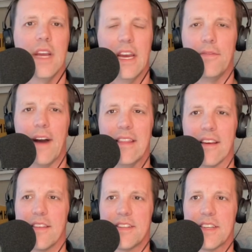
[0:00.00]
And
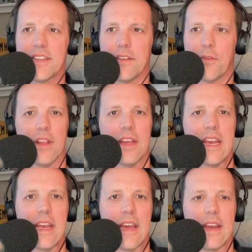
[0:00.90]
finally, this isn't
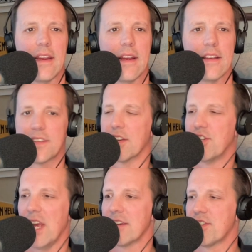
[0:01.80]
really a
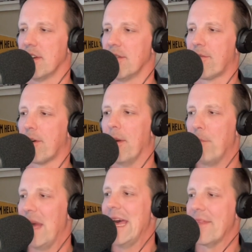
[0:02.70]
suggestion for a
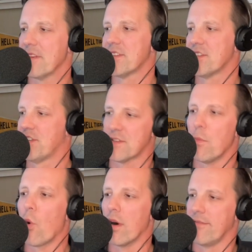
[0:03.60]
bet. This is just
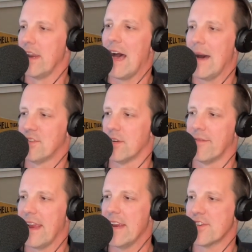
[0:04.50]
more of an
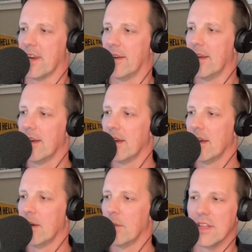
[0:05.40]
observation.
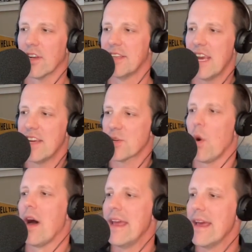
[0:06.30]
When you look at
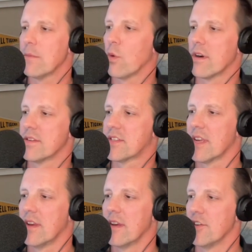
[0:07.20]
Dejuan Edwards,
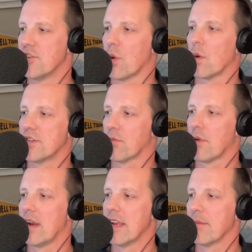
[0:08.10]
the Georgia
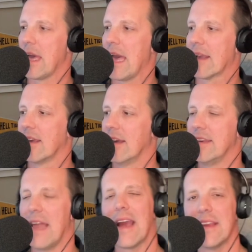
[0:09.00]
running back,
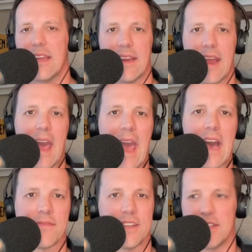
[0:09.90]

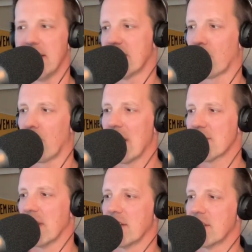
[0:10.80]
90.5 is his
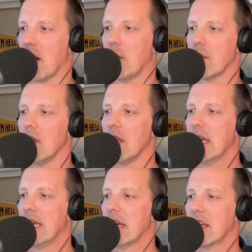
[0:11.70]
rushing total.
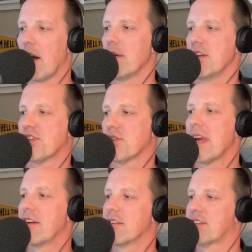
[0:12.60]
Cody
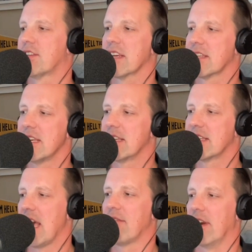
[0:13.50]
Schrader,
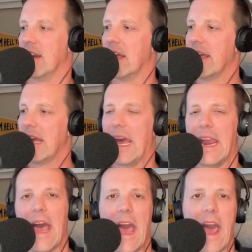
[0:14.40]

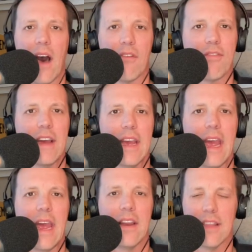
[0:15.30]
67.5.
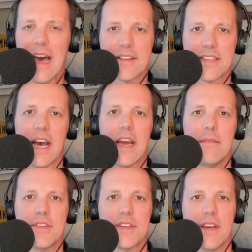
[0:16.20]
And a lot of
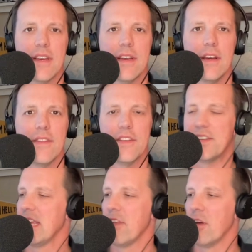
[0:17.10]
times, the
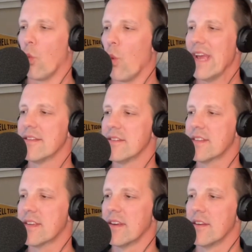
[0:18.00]
team that
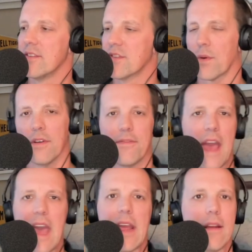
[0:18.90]
wins, sort of,
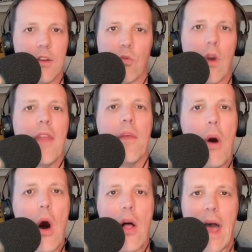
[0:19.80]
hey, you run the
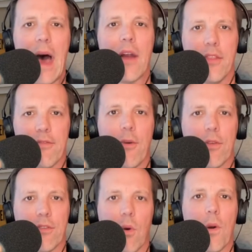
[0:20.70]
ball out in the
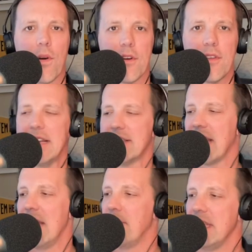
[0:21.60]
fourth quarter, that
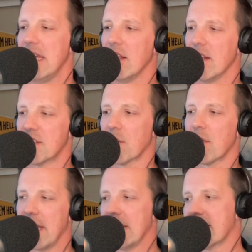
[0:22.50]
type of deal. It's sort
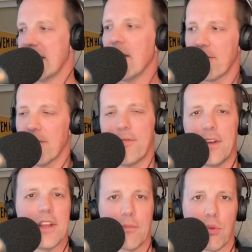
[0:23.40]
of a
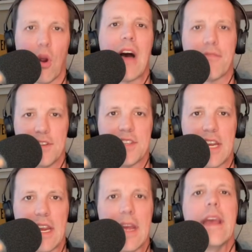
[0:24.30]
self-fulfilling
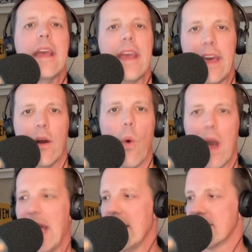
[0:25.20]
prophecy in a way.